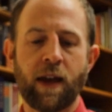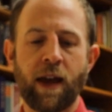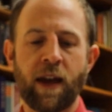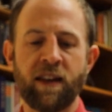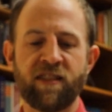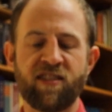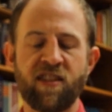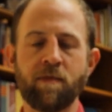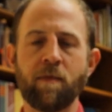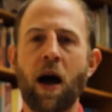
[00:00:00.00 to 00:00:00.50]

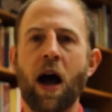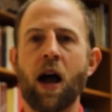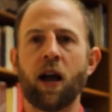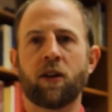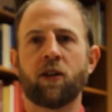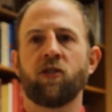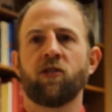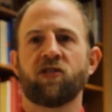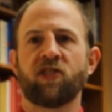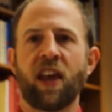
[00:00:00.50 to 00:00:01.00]
As the
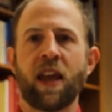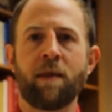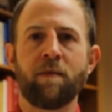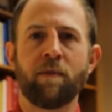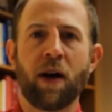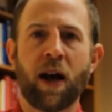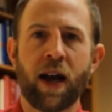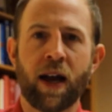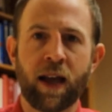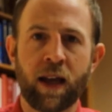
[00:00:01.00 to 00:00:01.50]
mockers came
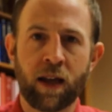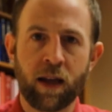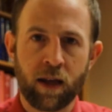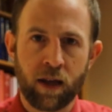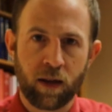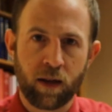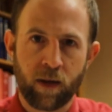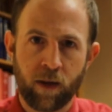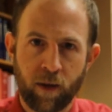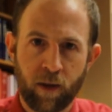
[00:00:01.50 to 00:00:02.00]
by
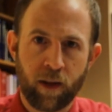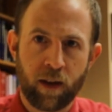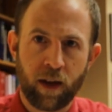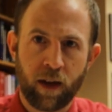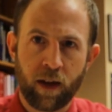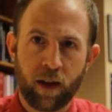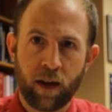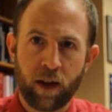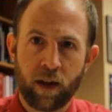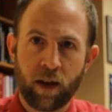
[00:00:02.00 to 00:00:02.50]

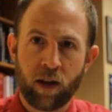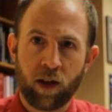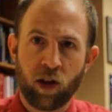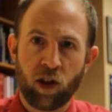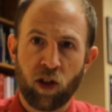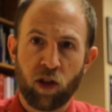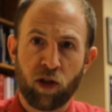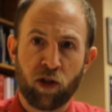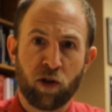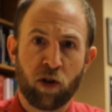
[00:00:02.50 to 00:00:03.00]

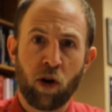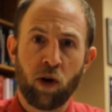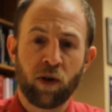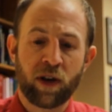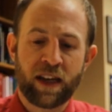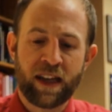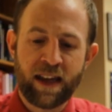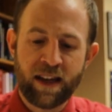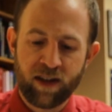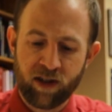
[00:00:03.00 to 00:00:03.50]

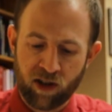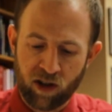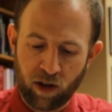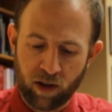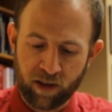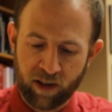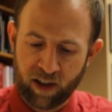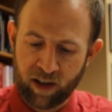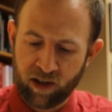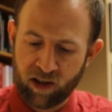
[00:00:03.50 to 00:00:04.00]
throwing
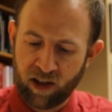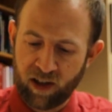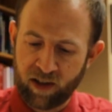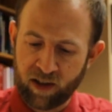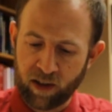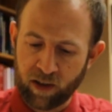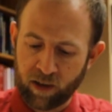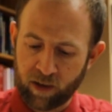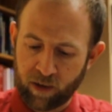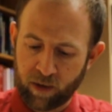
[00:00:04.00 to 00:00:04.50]
insults at
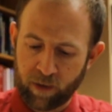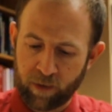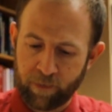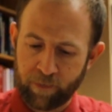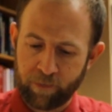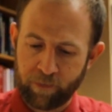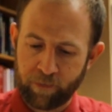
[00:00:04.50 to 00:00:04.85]
Jesus,